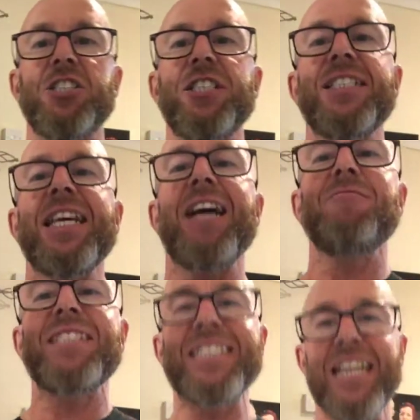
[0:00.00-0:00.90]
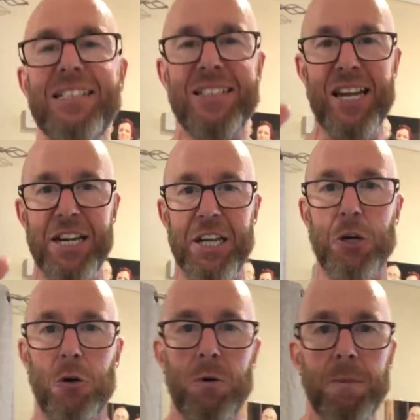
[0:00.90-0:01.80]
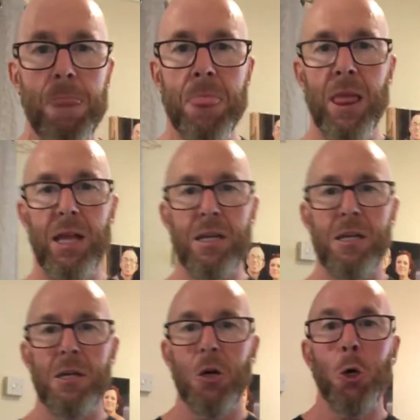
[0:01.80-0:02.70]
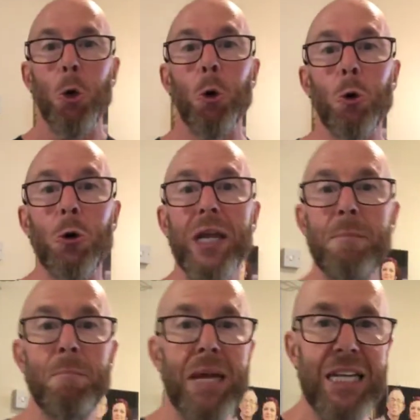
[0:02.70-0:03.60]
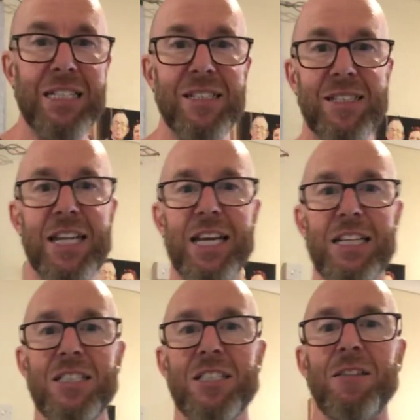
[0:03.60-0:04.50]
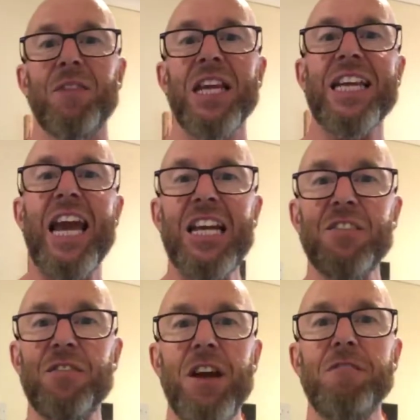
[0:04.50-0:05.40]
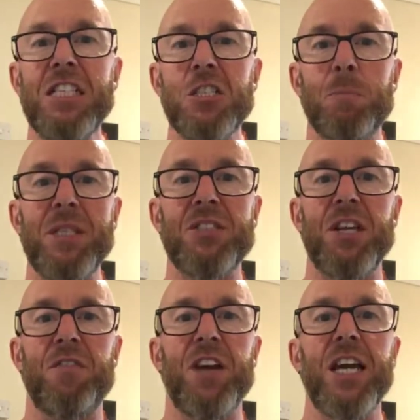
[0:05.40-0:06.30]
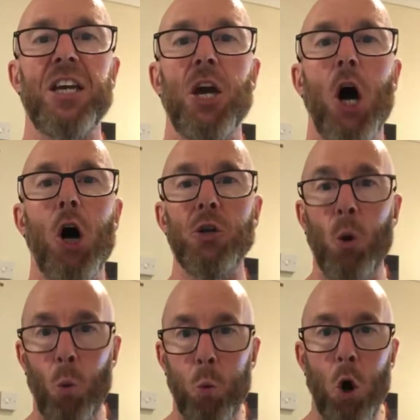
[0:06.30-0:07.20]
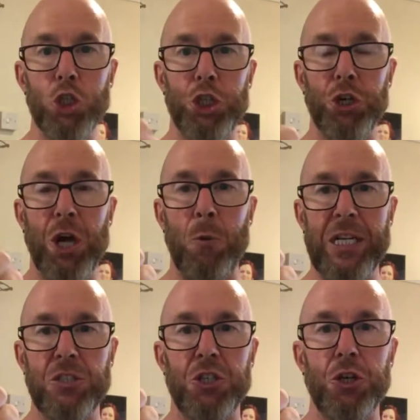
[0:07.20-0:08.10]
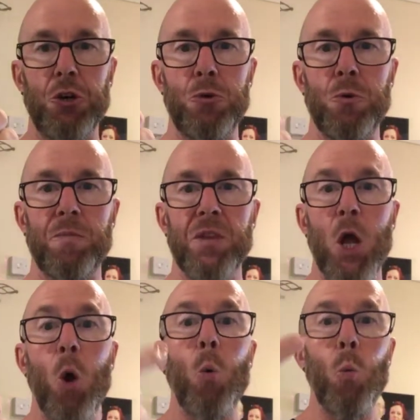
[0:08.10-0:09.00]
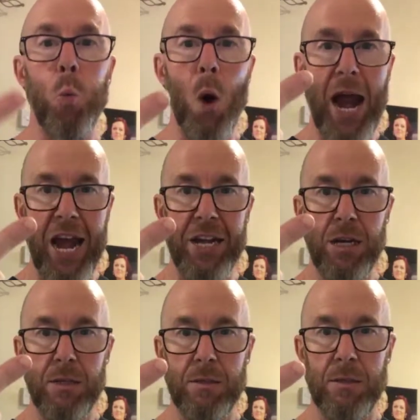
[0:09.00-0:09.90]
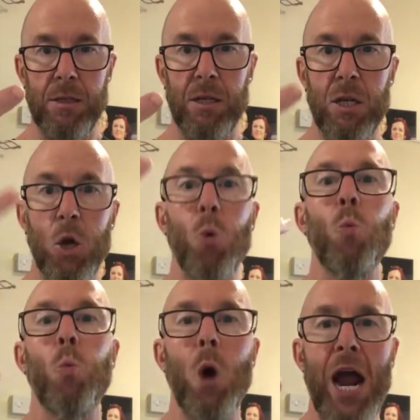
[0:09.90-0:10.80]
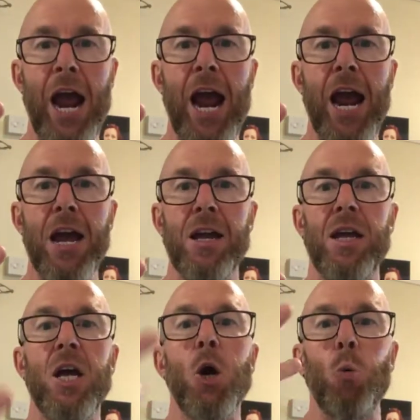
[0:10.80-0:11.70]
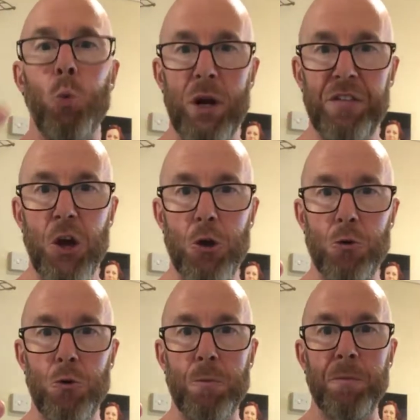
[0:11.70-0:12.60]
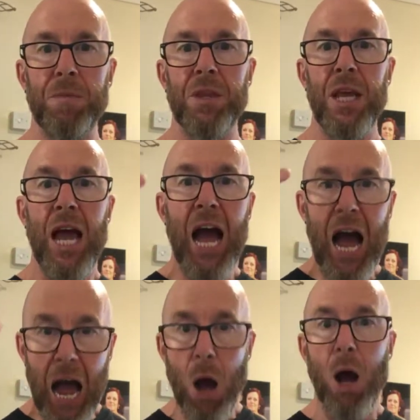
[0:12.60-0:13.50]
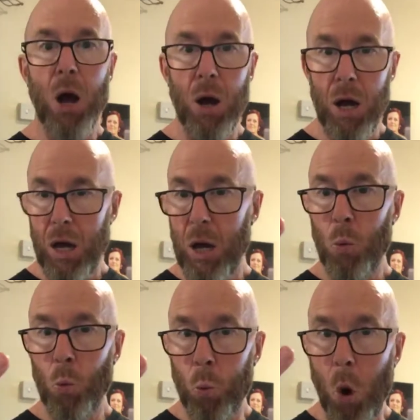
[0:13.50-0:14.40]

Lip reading: An implementation intention sounds dead technical. All it means is getting very specific on what you're going to do, when, where, with whom,